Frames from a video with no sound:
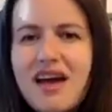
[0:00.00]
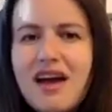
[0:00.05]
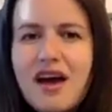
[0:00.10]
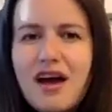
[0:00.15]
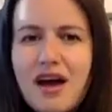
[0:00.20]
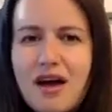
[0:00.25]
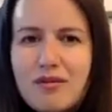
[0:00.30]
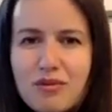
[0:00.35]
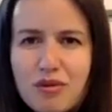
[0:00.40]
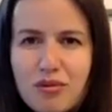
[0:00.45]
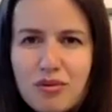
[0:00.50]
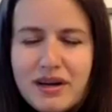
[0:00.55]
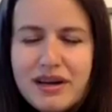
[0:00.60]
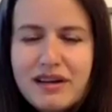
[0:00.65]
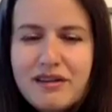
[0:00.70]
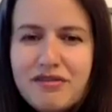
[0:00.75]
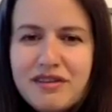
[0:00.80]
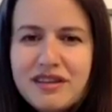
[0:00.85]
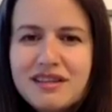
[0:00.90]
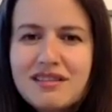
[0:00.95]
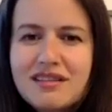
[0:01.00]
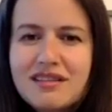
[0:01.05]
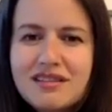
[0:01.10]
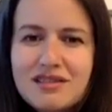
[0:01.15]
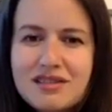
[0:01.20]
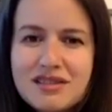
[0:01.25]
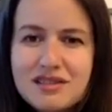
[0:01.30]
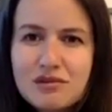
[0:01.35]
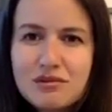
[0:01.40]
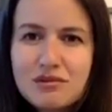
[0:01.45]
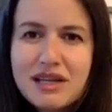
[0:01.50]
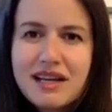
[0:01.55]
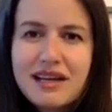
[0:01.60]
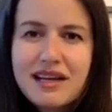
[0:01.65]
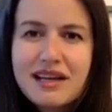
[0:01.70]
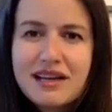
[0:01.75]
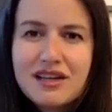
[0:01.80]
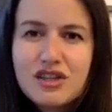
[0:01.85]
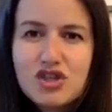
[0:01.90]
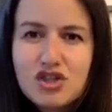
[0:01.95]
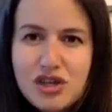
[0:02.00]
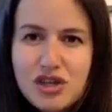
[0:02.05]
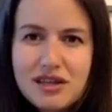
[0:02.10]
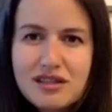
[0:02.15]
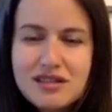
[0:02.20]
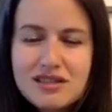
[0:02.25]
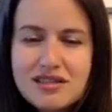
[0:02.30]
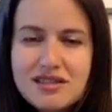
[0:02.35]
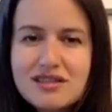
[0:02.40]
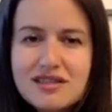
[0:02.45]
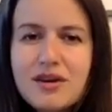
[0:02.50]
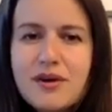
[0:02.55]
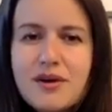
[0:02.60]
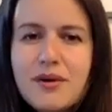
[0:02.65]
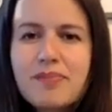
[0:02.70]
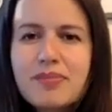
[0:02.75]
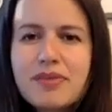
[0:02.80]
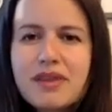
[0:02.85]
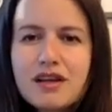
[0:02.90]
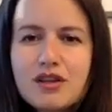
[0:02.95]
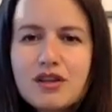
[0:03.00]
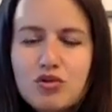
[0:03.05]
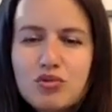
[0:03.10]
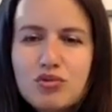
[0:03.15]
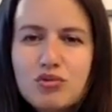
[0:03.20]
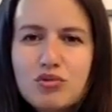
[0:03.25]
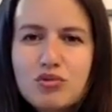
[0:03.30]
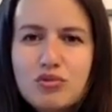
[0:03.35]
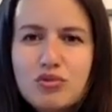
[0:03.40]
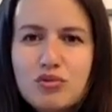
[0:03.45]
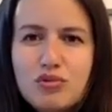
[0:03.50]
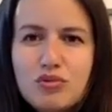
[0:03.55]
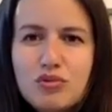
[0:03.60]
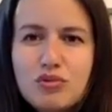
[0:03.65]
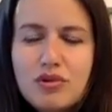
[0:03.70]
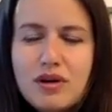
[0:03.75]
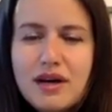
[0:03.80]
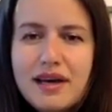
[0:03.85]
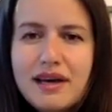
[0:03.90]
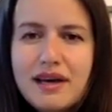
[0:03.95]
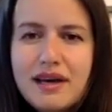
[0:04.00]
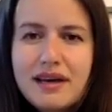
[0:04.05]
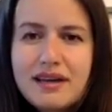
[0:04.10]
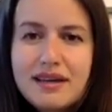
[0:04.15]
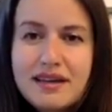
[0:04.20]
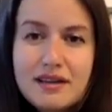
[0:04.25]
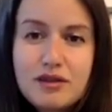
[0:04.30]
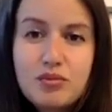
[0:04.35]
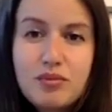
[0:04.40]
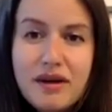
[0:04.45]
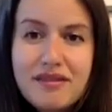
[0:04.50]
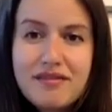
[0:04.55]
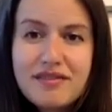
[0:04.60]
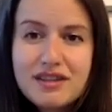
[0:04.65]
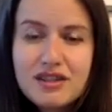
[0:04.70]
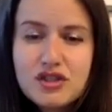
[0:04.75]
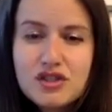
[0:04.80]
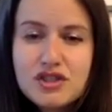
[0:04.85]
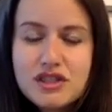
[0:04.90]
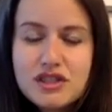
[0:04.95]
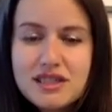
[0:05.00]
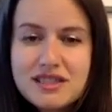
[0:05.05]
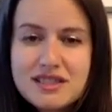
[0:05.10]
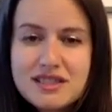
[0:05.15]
we really think that there's a real chance to get wave energy as a